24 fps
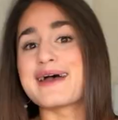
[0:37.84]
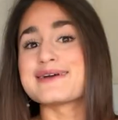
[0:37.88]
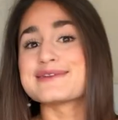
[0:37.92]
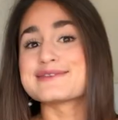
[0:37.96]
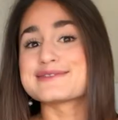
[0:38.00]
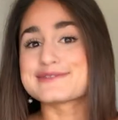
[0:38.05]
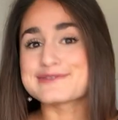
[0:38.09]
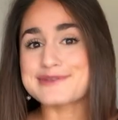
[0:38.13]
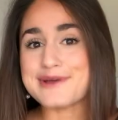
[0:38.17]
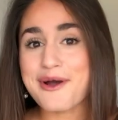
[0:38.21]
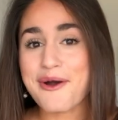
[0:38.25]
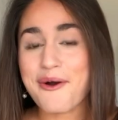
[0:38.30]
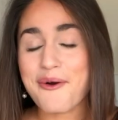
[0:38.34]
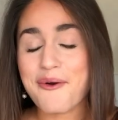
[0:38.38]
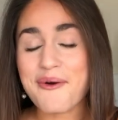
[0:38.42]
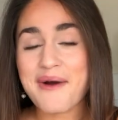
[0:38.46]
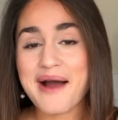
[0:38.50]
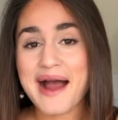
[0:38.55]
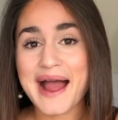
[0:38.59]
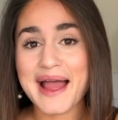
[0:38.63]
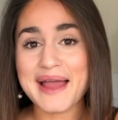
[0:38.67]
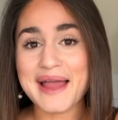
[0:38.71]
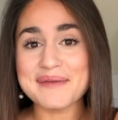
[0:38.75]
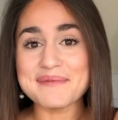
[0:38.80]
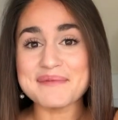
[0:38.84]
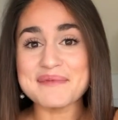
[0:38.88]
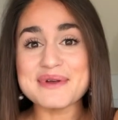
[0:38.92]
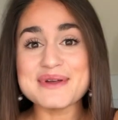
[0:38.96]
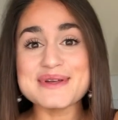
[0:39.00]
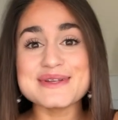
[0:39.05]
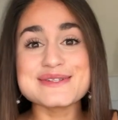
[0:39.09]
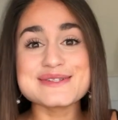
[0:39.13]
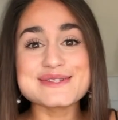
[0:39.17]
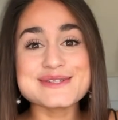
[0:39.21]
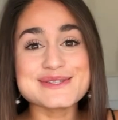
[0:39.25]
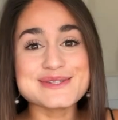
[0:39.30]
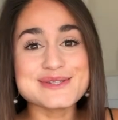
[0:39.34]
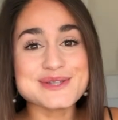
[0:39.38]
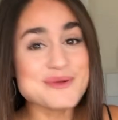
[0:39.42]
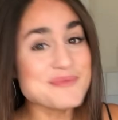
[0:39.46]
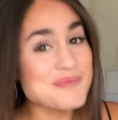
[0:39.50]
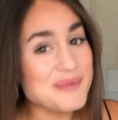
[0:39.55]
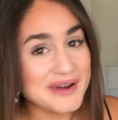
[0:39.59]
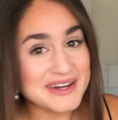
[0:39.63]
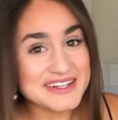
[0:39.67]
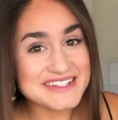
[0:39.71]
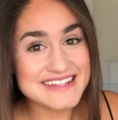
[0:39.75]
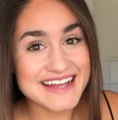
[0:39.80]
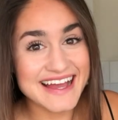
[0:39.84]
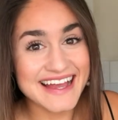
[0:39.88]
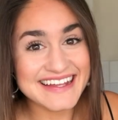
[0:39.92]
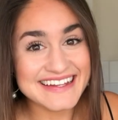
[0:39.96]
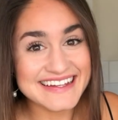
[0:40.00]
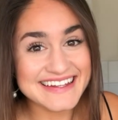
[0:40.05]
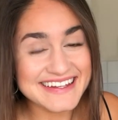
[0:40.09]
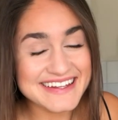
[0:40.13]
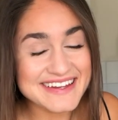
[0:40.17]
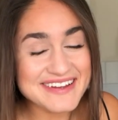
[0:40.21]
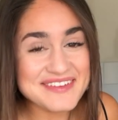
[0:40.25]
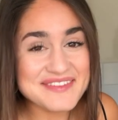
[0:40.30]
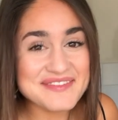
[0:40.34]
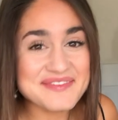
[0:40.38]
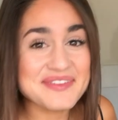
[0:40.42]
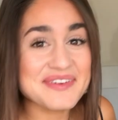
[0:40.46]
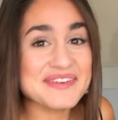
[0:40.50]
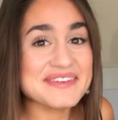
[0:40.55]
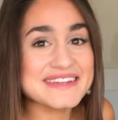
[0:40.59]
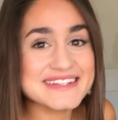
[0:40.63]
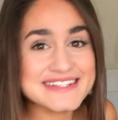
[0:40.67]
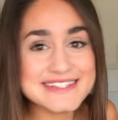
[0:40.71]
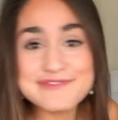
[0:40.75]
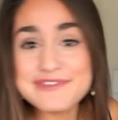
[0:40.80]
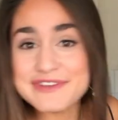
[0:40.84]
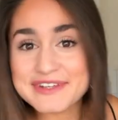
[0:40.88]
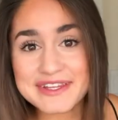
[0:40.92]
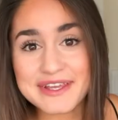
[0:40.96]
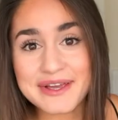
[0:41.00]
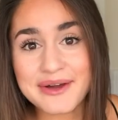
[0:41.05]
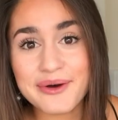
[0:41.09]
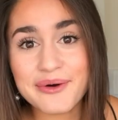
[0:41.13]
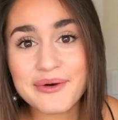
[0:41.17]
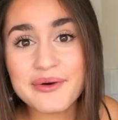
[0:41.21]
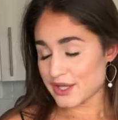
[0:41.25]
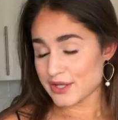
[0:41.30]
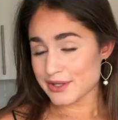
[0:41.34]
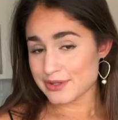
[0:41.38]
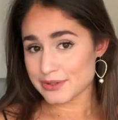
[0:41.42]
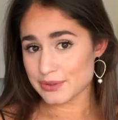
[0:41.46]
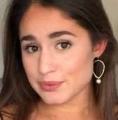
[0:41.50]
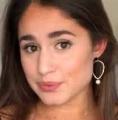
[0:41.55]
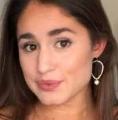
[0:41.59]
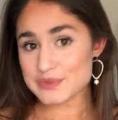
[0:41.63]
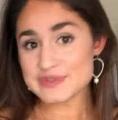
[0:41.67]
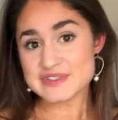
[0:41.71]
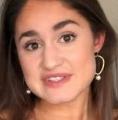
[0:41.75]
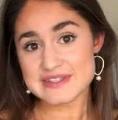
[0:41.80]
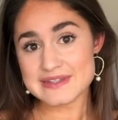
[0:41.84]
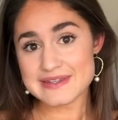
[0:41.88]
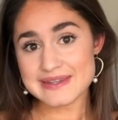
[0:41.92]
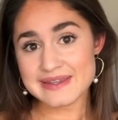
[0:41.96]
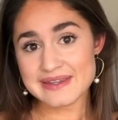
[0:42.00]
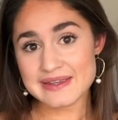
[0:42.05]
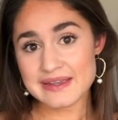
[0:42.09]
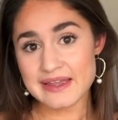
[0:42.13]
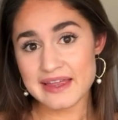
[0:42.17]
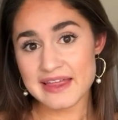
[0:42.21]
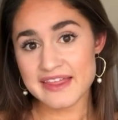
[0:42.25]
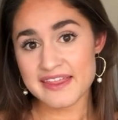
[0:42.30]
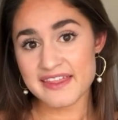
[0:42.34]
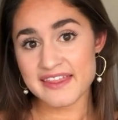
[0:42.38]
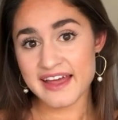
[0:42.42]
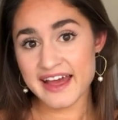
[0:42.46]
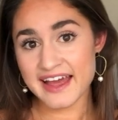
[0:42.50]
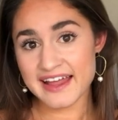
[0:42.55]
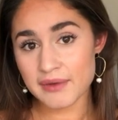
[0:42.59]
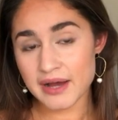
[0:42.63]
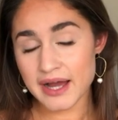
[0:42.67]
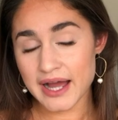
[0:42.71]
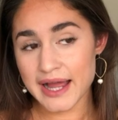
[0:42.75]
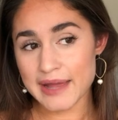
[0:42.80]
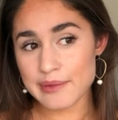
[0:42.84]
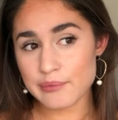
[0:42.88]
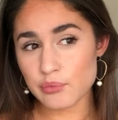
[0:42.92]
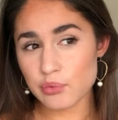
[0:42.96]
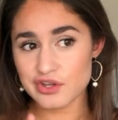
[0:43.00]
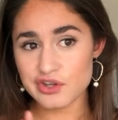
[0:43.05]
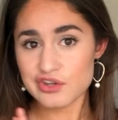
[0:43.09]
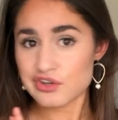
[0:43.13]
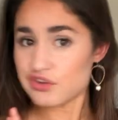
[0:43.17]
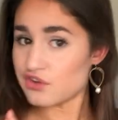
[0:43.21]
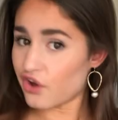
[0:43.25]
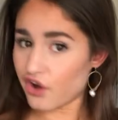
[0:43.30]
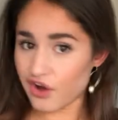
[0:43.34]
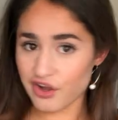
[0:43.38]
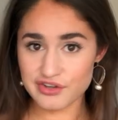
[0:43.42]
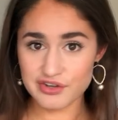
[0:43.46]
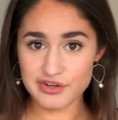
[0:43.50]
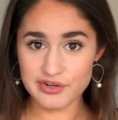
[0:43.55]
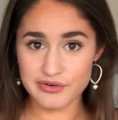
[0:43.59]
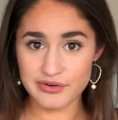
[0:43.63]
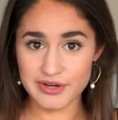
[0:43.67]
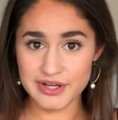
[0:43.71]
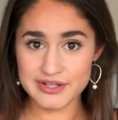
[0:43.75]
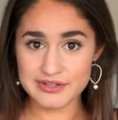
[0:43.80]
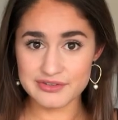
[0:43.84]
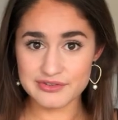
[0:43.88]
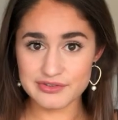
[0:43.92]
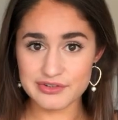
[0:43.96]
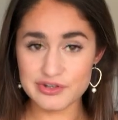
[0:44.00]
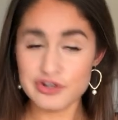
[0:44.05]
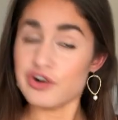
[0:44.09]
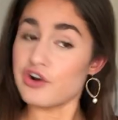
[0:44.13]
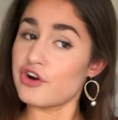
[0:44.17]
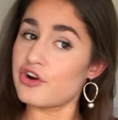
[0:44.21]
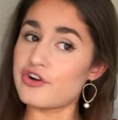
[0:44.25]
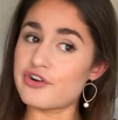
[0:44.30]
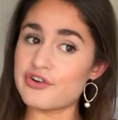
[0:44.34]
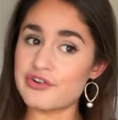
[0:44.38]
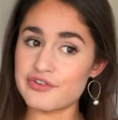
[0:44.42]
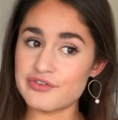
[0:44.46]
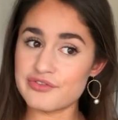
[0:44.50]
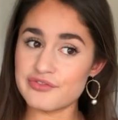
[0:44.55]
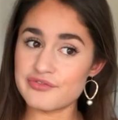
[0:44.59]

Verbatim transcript: So I'm super excited for this video. You will see that I'm not a great cook.